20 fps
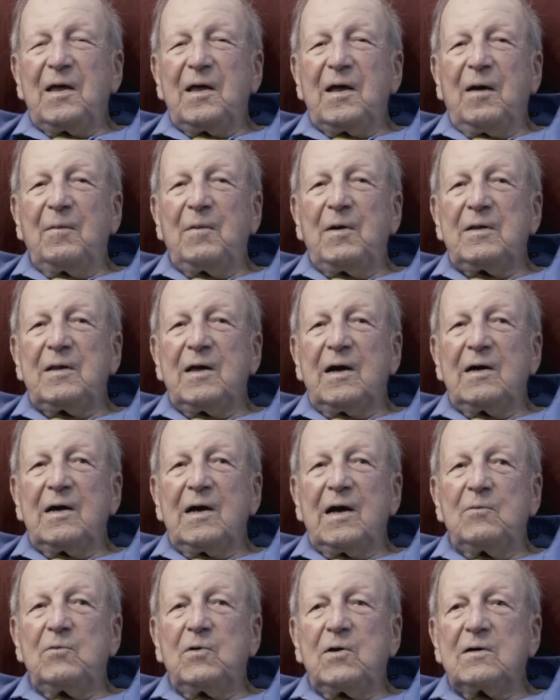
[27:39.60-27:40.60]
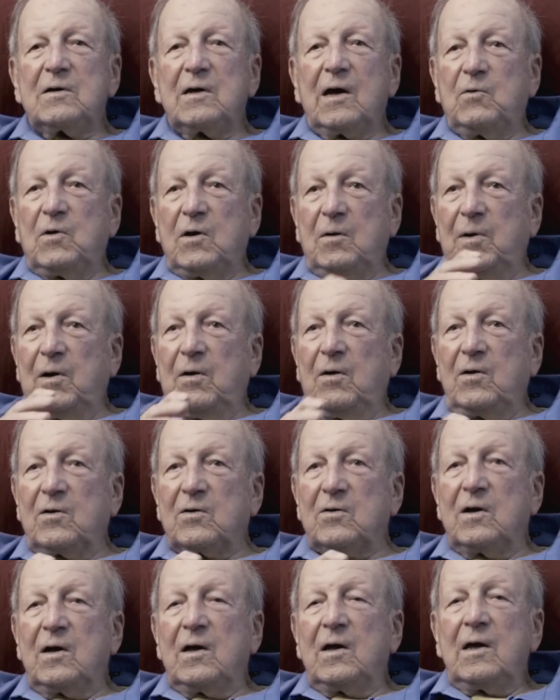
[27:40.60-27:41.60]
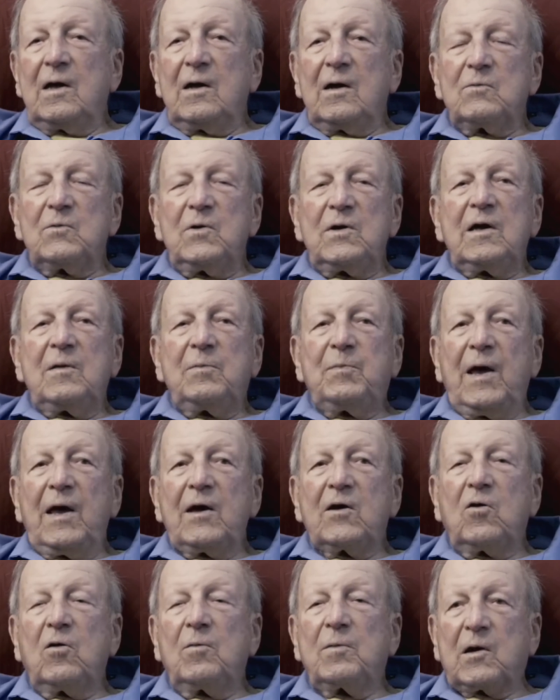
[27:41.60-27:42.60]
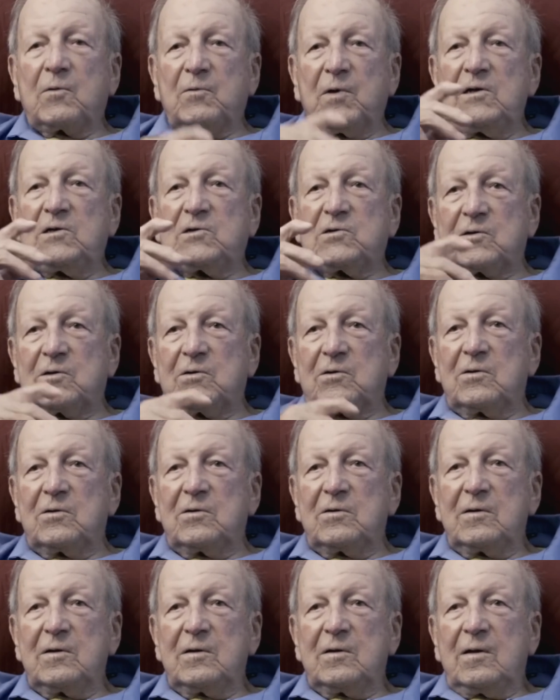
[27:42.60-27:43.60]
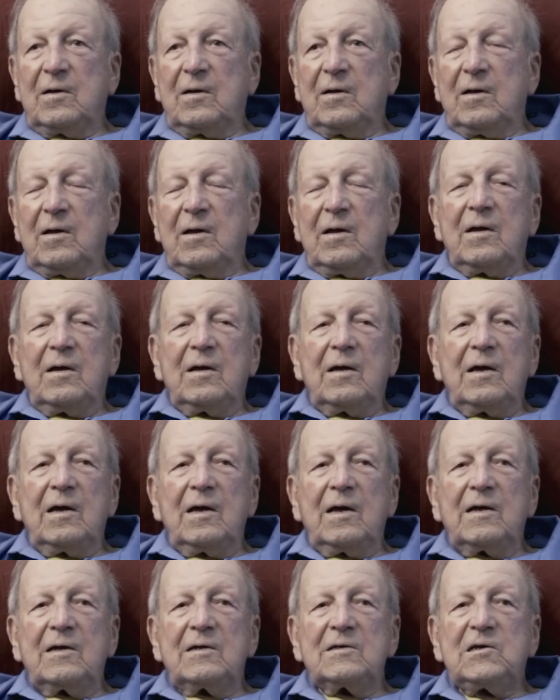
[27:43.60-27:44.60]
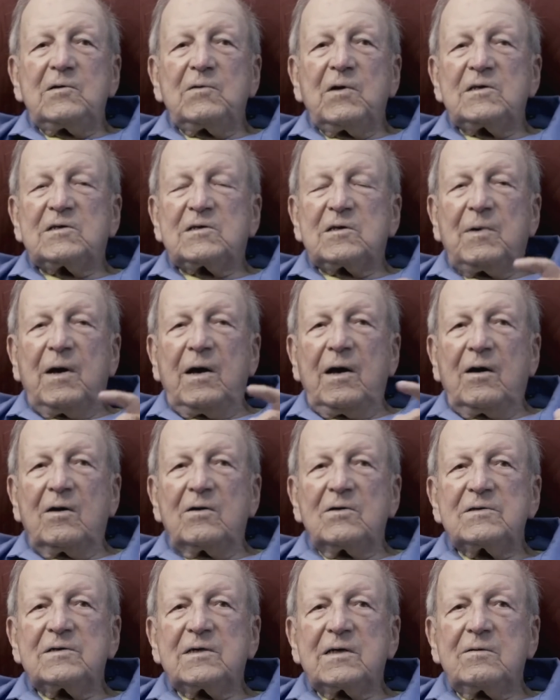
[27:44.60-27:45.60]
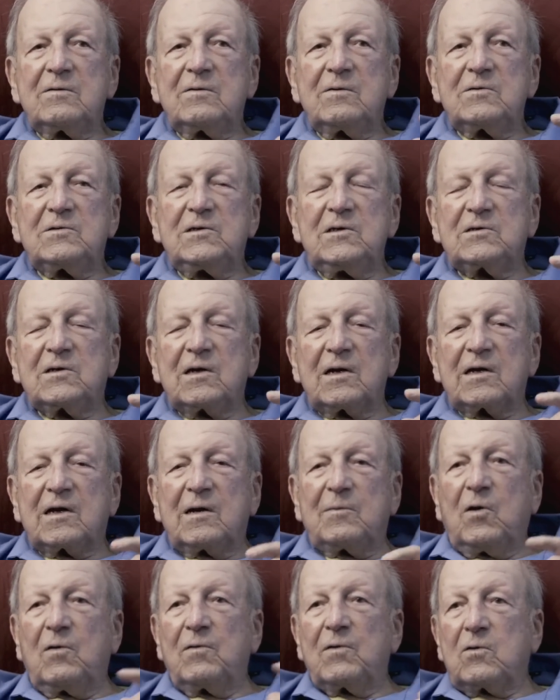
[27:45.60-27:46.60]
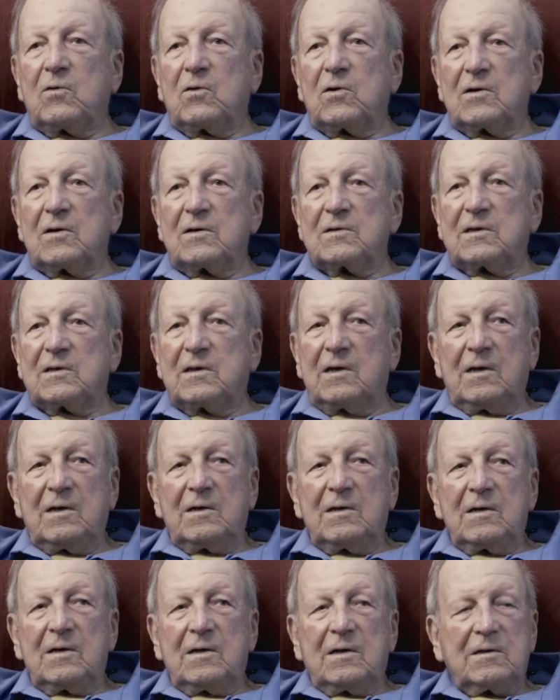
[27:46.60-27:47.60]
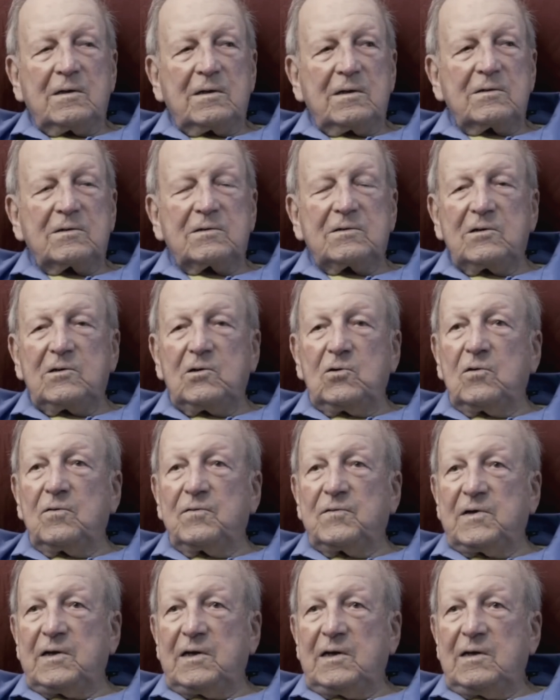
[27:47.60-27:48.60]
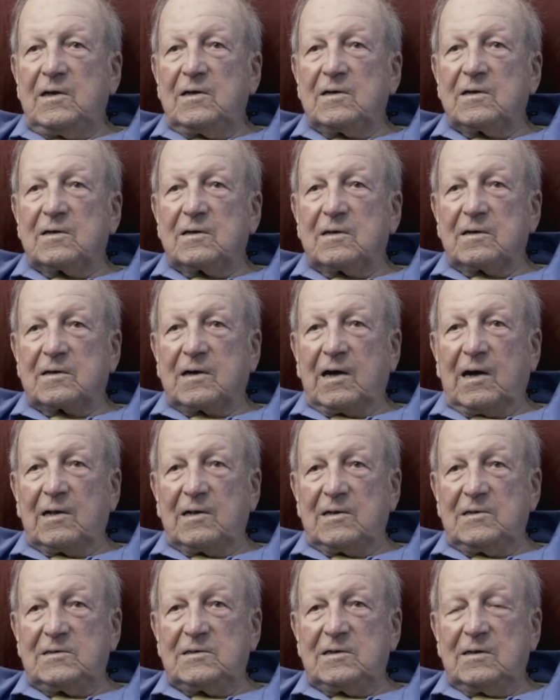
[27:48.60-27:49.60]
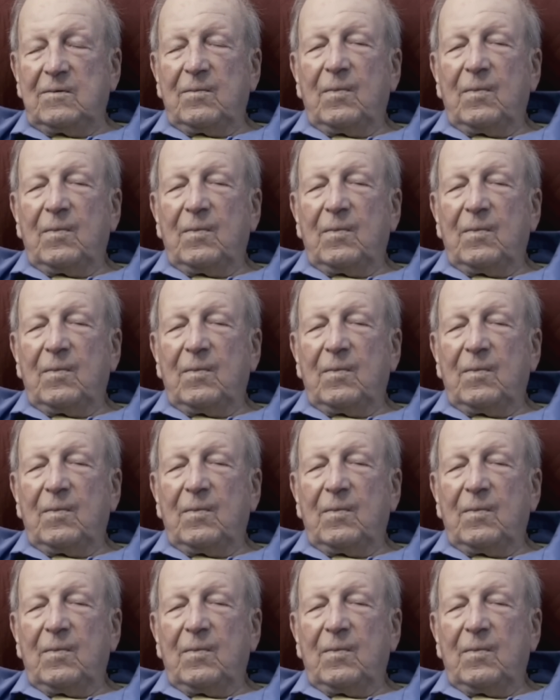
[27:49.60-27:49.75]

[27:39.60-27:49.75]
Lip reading: I mean, I would have married her. We get back home and I write to her. And she writes to my house, and she's going to come over and go to U of D college.